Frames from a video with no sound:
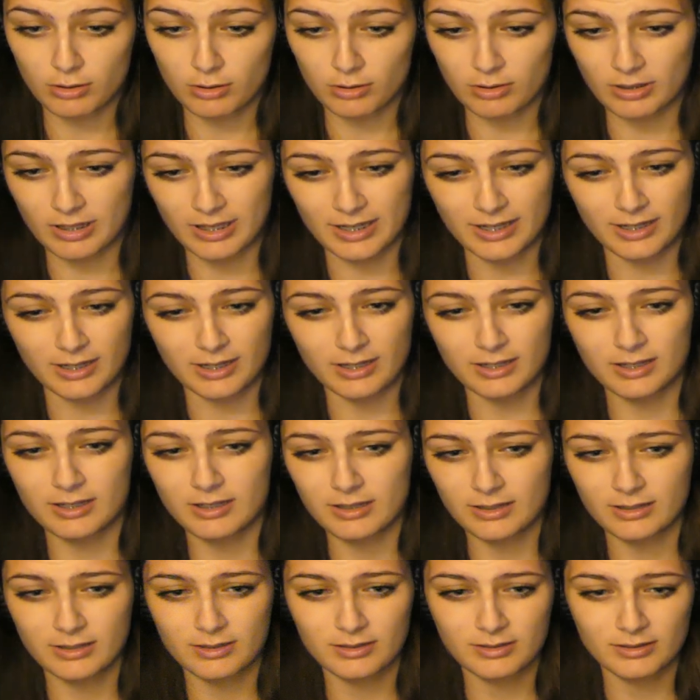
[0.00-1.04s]
Like,
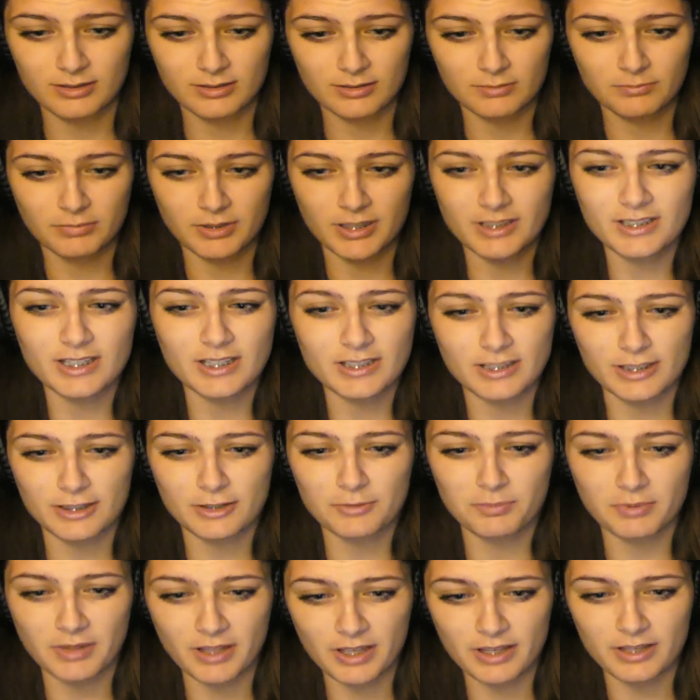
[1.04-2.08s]
plus that's his
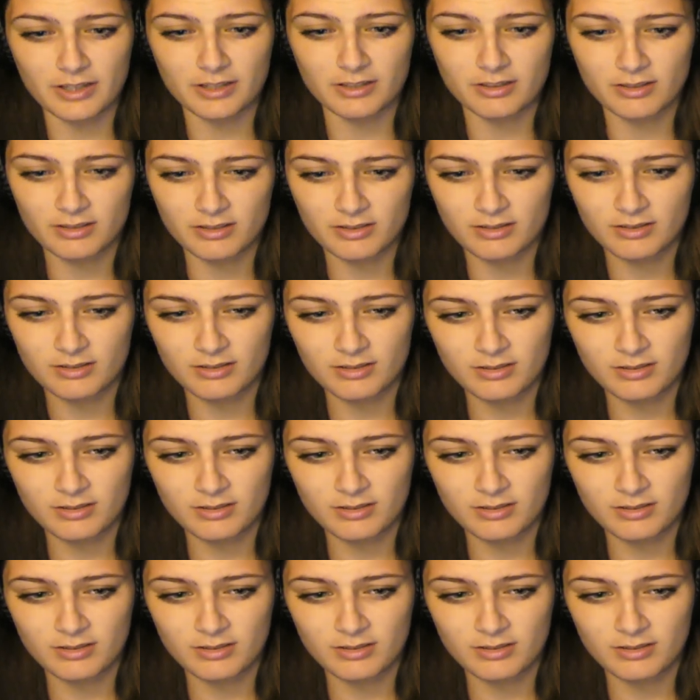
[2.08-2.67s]
place.